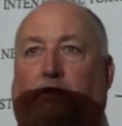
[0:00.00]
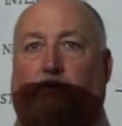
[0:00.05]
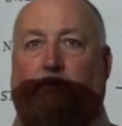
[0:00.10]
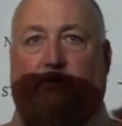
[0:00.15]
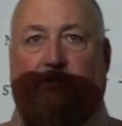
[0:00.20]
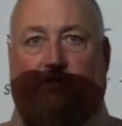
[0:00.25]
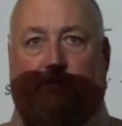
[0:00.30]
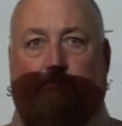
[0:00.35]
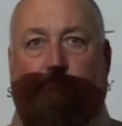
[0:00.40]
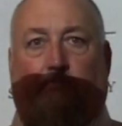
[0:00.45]
under
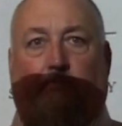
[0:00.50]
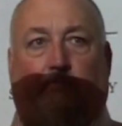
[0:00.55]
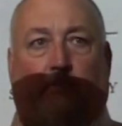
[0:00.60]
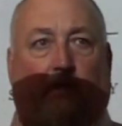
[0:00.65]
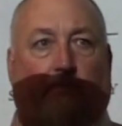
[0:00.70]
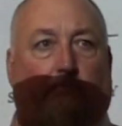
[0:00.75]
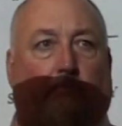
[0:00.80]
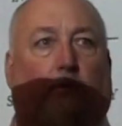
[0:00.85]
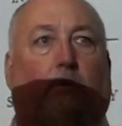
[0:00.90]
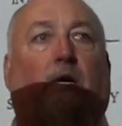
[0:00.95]
this
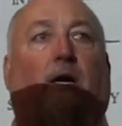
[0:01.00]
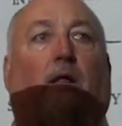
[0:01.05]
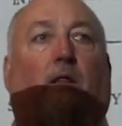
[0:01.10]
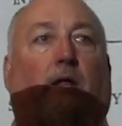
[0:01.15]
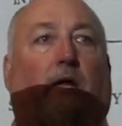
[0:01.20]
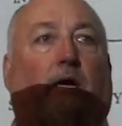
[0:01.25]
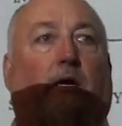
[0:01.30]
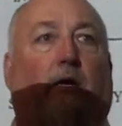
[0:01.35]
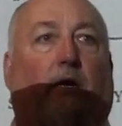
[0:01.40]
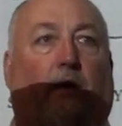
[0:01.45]

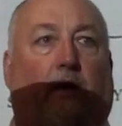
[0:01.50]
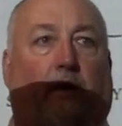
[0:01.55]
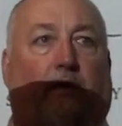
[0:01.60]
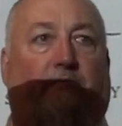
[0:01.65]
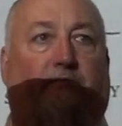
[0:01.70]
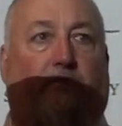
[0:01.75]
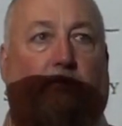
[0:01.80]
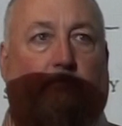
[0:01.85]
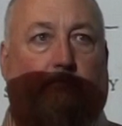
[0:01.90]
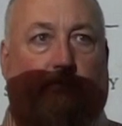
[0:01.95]
umbrella
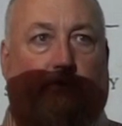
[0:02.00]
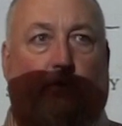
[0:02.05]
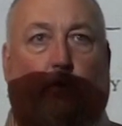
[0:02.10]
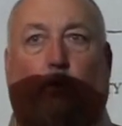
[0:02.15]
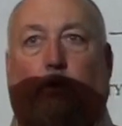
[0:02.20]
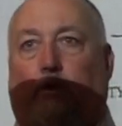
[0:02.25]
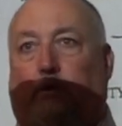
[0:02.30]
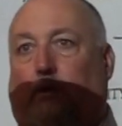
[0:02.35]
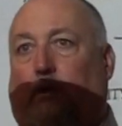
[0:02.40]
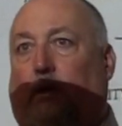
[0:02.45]
of
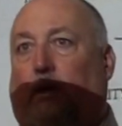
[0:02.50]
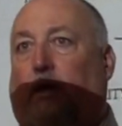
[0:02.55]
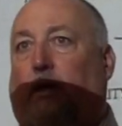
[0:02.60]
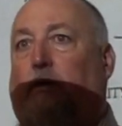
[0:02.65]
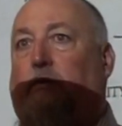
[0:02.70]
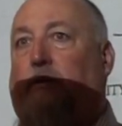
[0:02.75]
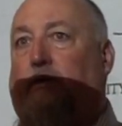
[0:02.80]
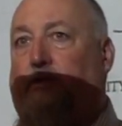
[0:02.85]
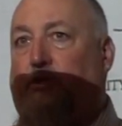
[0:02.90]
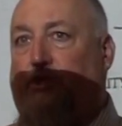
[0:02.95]
tort
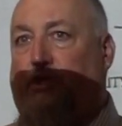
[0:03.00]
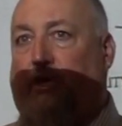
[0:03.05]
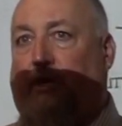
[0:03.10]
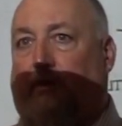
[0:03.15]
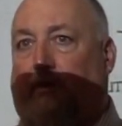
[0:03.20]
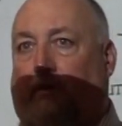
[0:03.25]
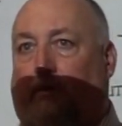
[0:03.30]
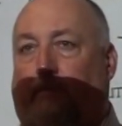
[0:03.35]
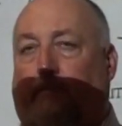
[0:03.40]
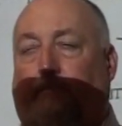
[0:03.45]
law in
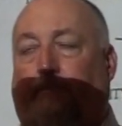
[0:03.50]
general.